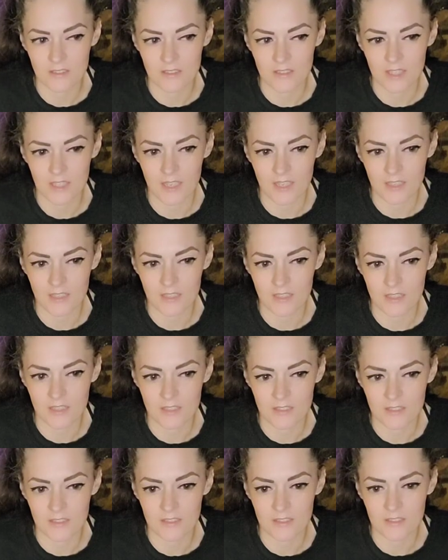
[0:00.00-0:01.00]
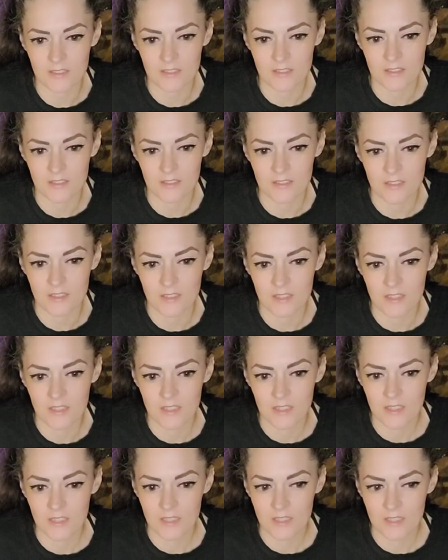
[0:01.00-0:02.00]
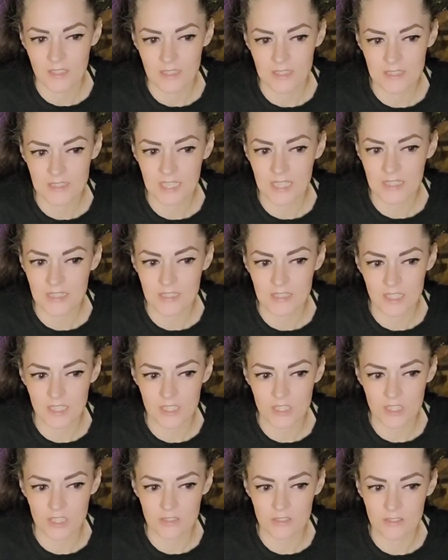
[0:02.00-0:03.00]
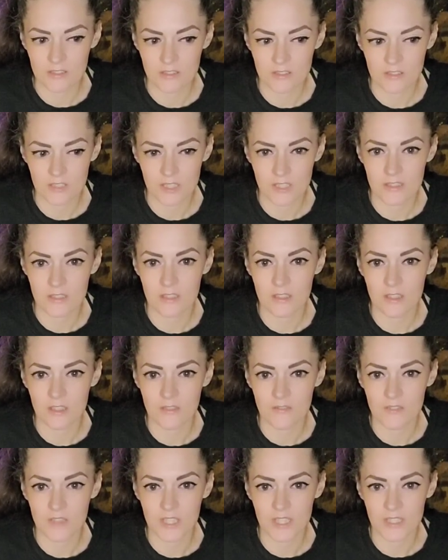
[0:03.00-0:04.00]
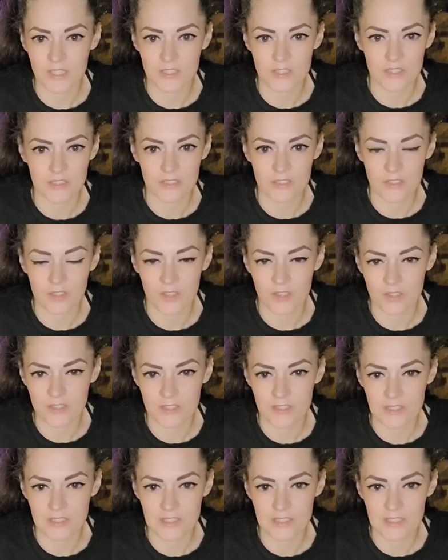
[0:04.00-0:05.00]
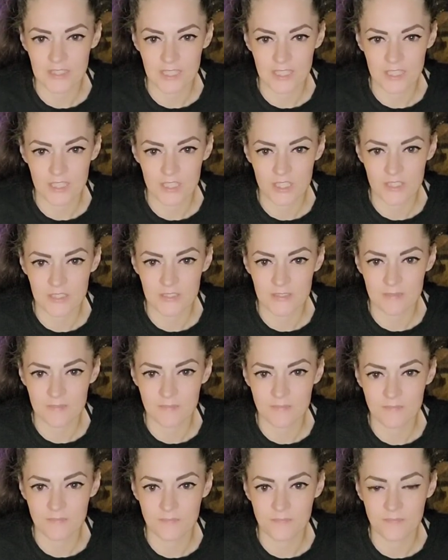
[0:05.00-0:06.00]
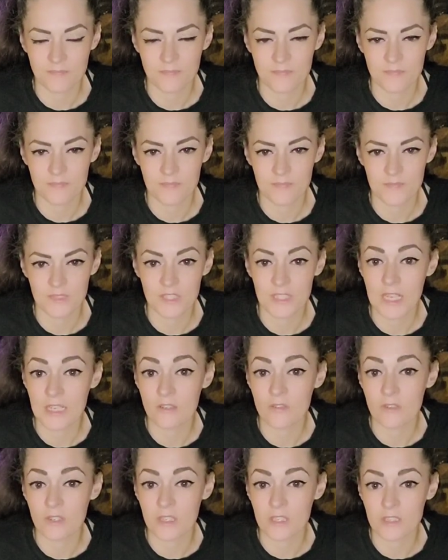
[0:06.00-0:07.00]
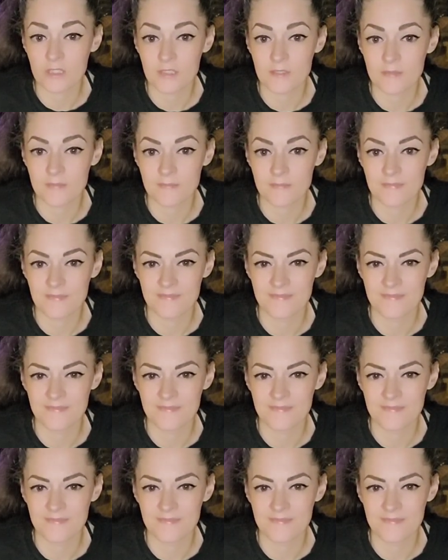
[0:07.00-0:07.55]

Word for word: yeah, it's it's got sections. There's like the love section, the cursing section, general,